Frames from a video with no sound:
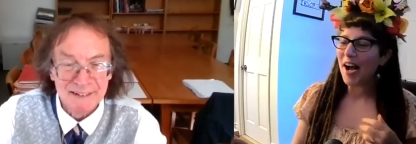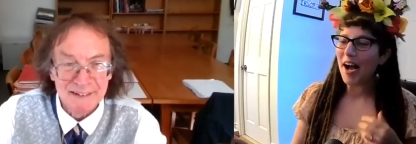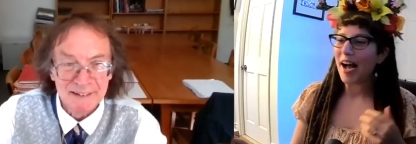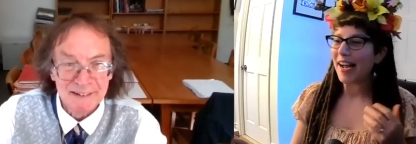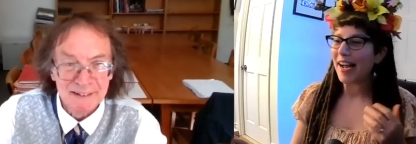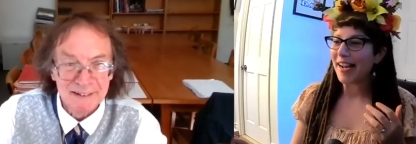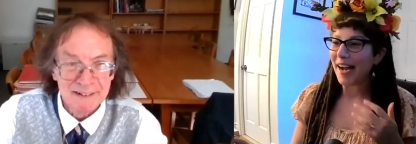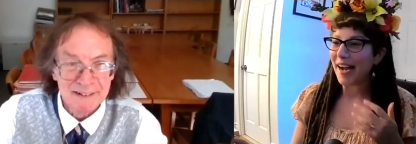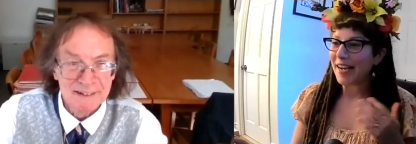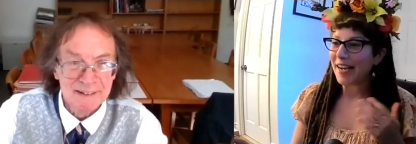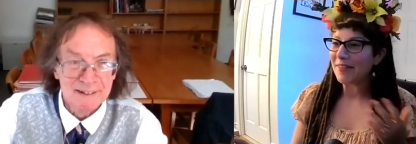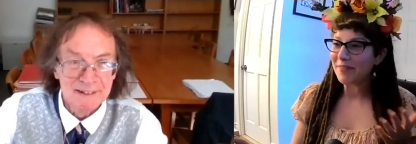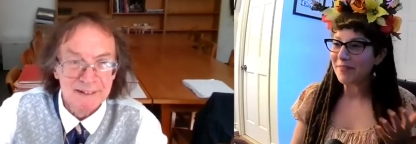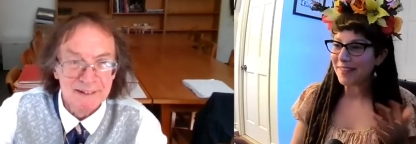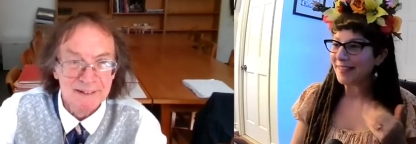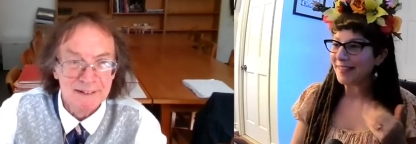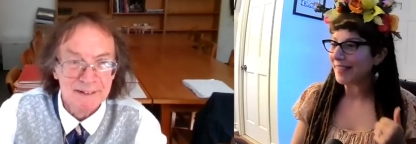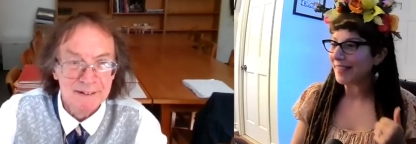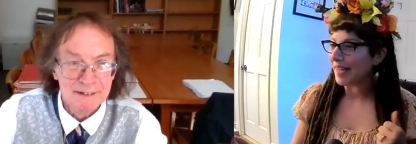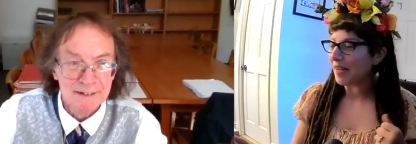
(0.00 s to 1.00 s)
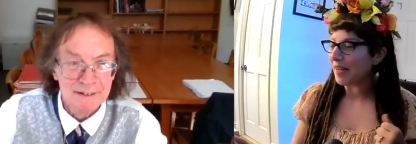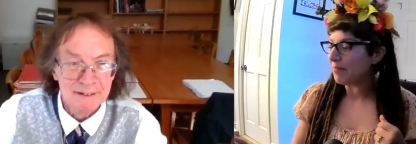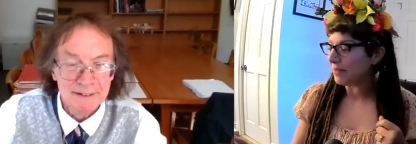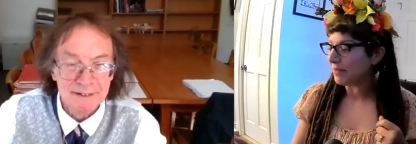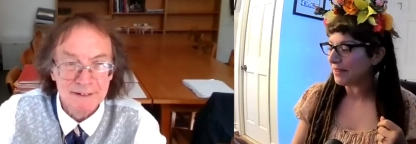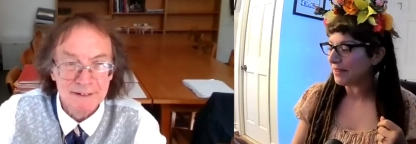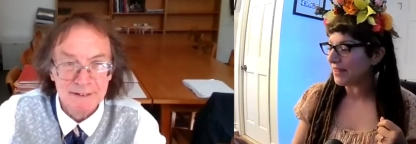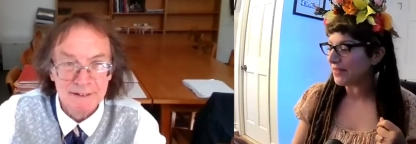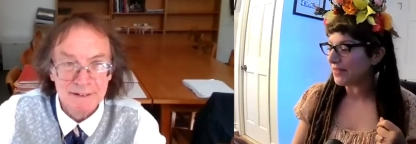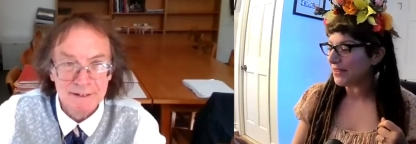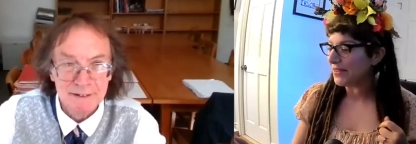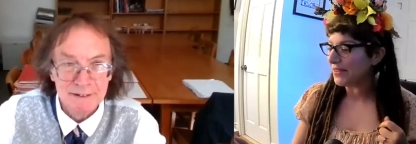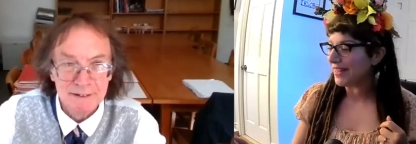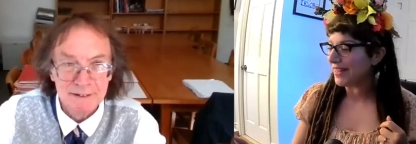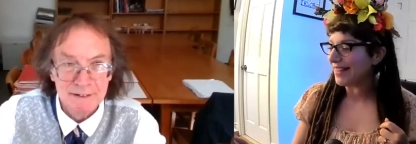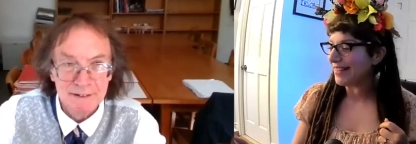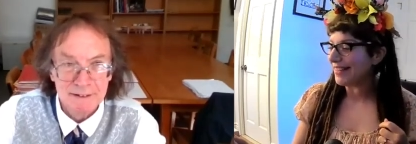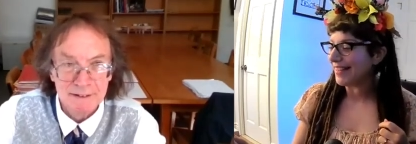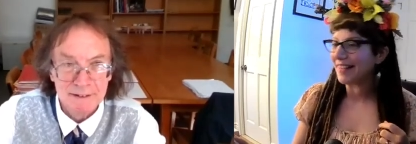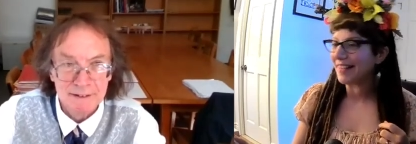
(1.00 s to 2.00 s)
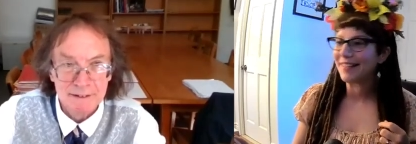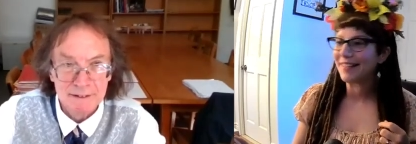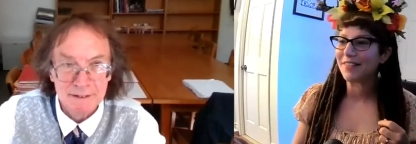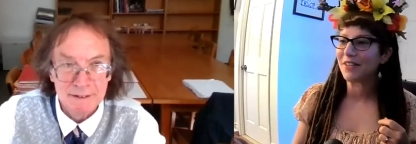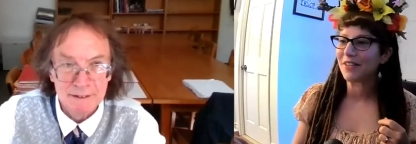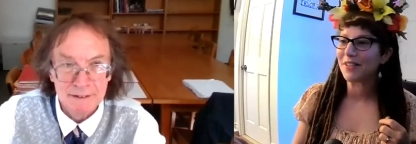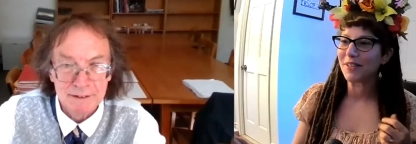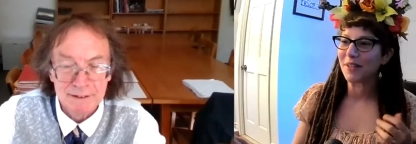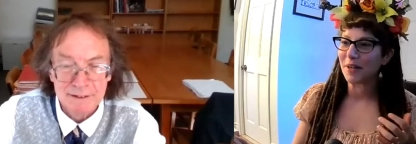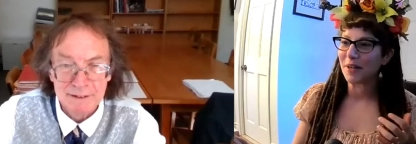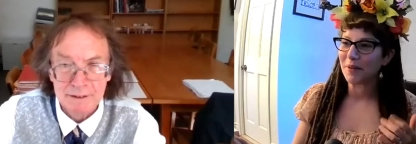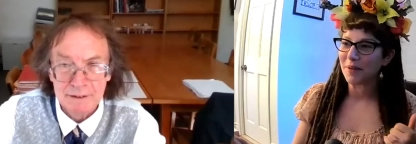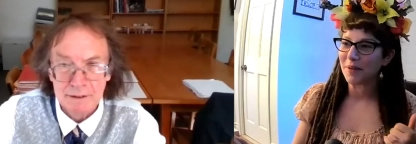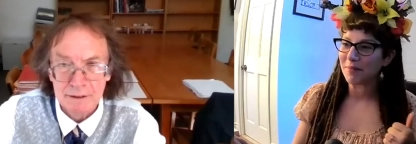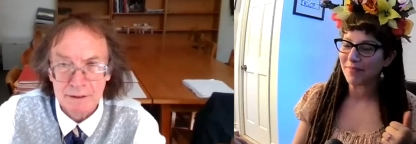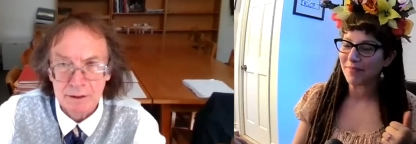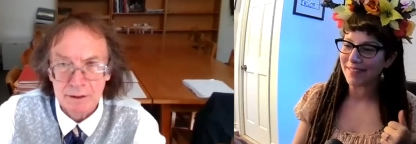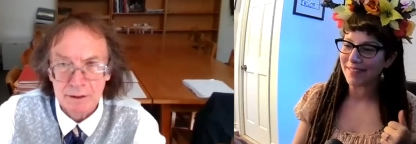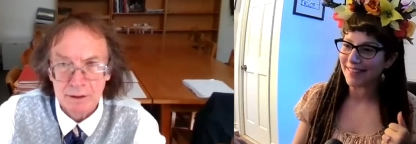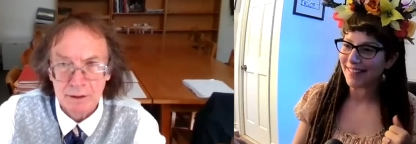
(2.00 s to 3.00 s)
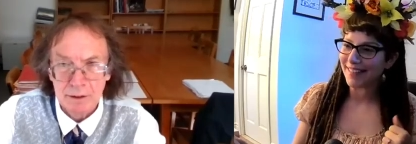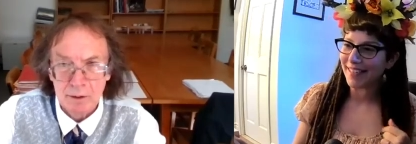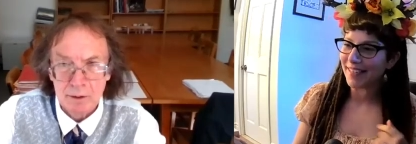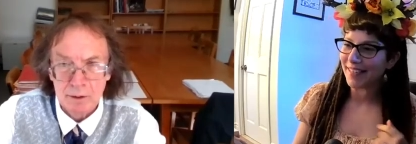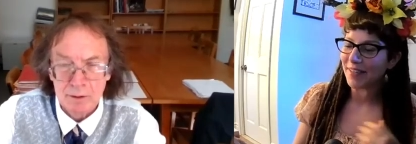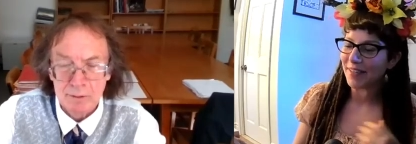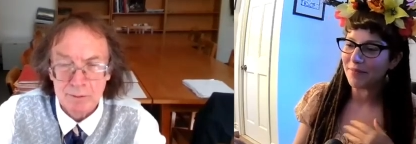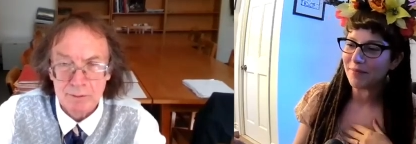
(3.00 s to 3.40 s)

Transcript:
Speaker 1: I, I really can't believe you said yes just on a whim like that.